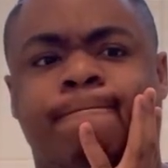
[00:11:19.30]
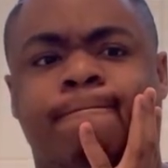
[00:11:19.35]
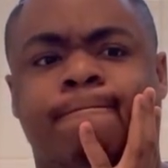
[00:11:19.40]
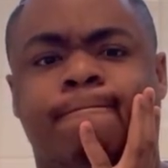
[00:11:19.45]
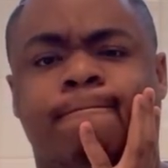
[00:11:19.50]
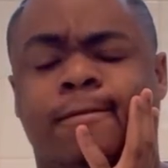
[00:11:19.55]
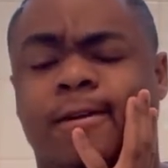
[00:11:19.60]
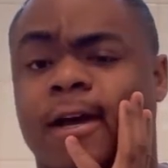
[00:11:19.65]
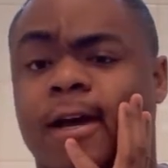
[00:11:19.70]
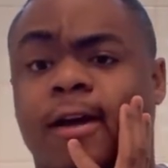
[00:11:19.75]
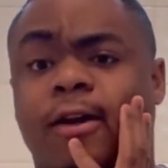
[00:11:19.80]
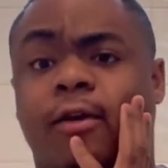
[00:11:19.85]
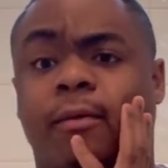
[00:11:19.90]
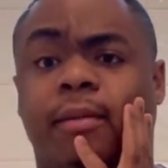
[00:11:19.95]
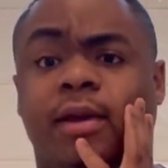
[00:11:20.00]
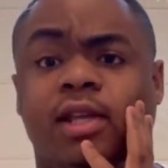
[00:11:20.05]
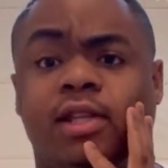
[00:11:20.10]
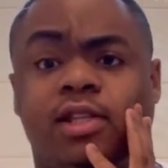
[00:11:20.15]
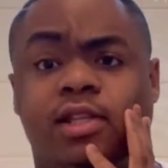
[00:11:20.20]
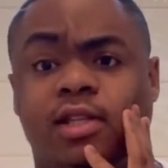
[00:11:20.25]
yeah,
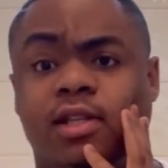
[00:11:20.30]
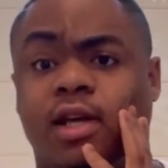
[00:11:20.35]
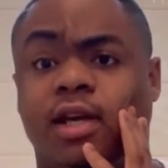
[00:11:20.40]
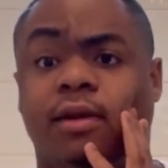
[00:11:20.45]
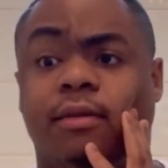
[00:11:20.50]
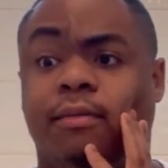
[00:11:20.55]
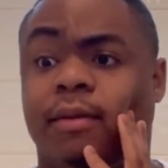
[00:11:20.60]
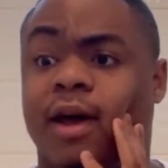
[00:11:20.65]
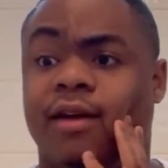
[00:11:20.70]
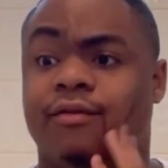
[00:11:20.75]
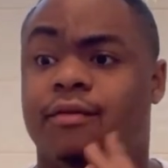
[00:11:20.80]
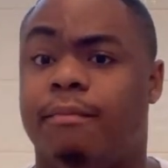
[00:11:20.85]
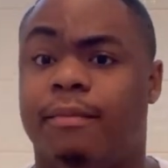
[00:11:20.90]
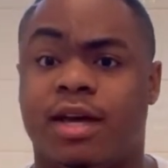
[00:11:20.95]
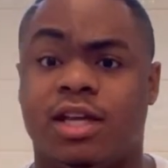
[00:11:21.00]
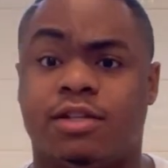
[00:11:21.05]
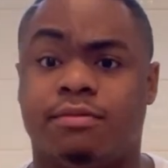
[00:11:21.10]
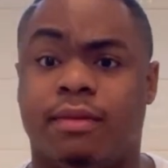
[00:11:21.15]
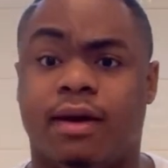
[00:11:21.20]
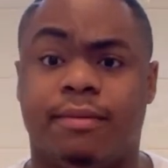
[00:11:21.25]
it'll have a
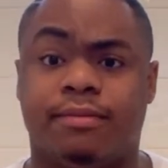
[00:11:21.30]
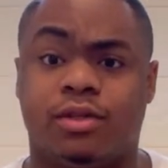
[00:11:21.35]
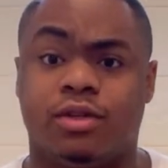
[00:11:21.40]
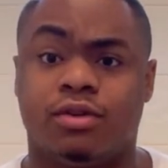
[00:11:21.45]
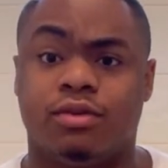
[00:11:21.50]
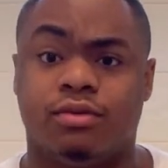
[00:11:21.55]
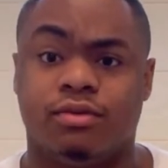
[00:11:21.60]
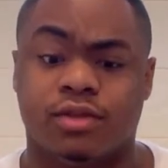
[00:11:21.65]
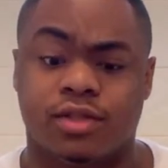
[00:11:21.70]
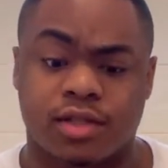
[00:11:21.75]
base map tune,